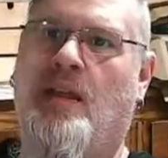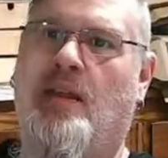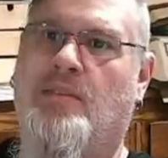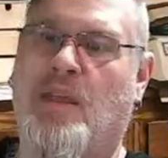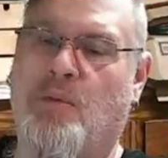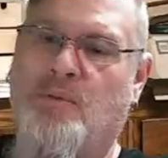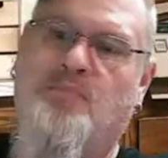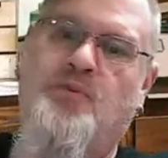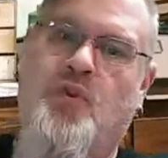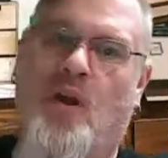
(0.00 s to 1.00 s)
and they would
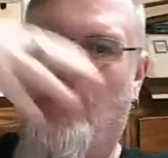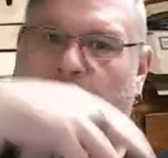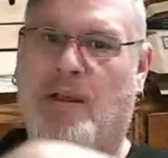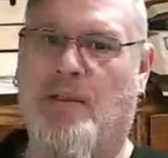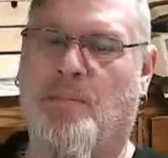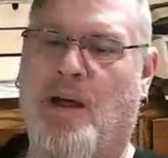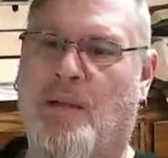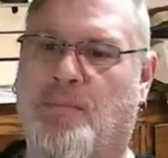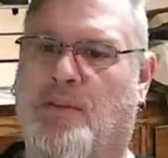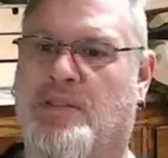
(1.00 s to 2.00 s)
draw them out of the
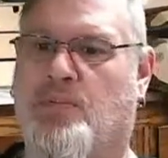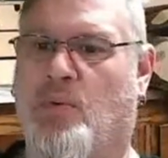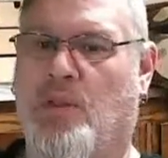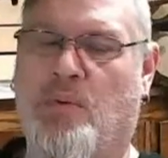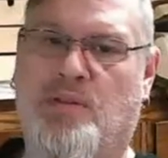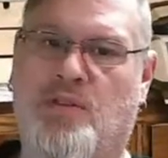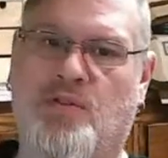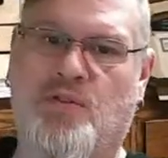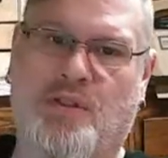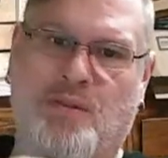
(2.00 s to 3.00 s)
populace where they would
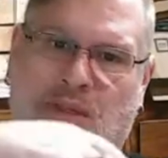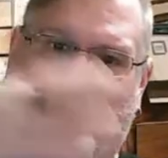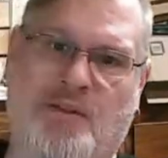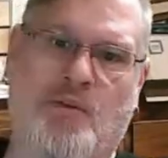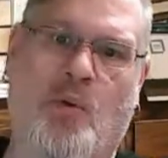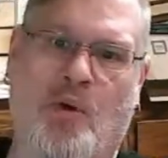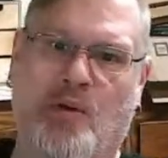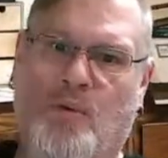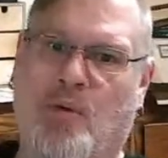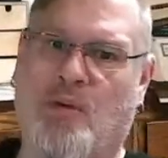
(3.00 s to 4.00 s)
usually be
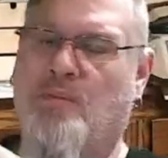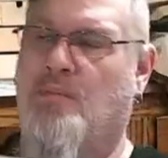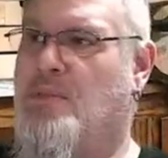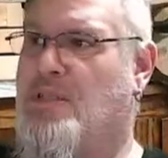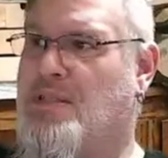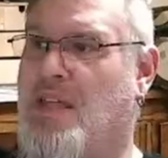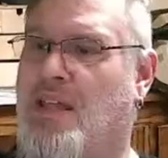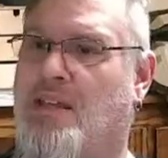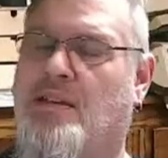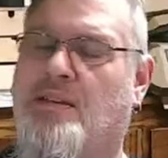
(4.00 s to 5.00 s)
ignored or
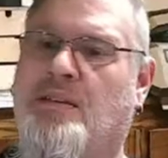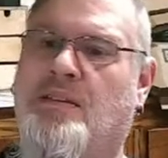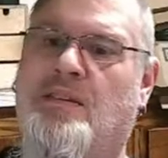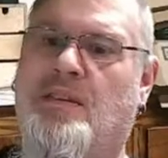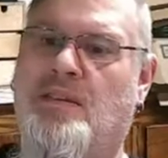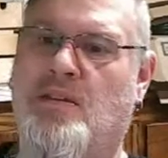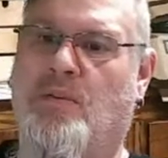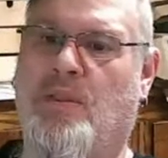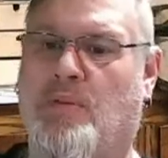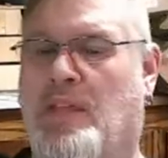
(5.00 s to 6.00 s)
disdained, and
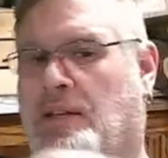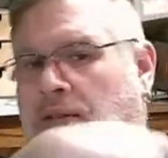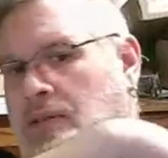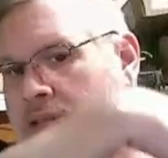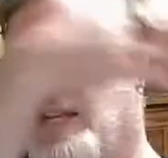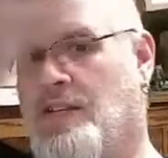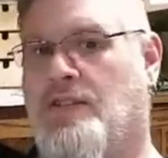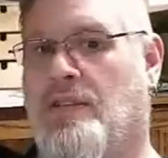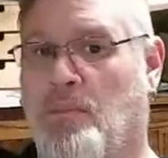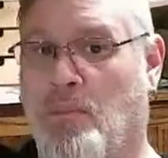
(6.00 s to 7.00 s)
they would then
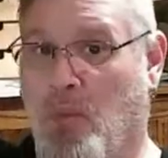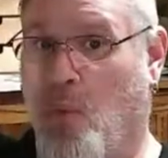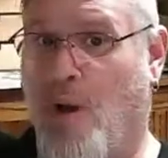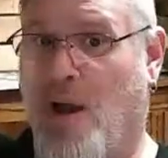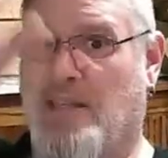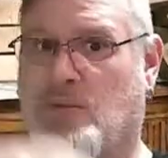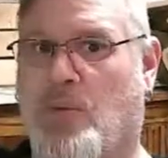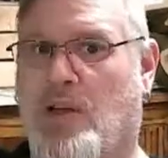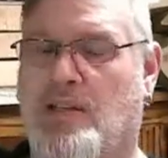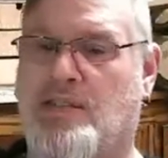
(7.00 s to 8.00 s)
teach them the wise
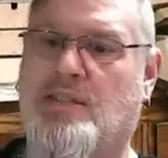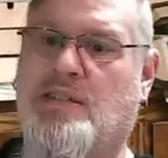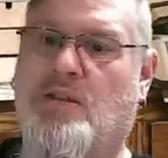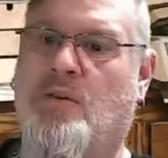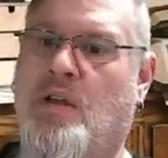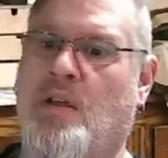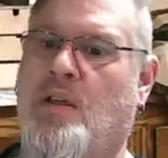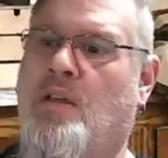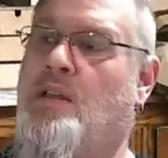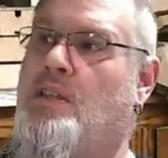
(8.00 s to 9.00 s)
ways, and so
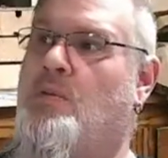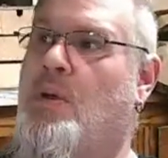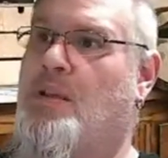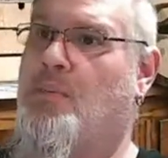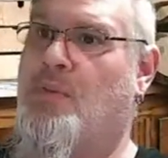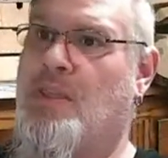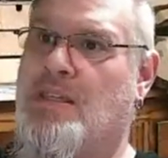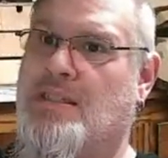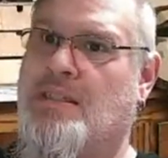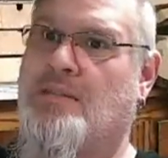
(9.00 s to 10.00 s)
you end up with
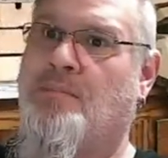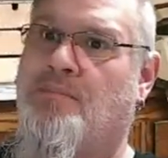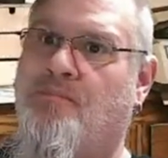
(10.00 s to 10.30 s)
these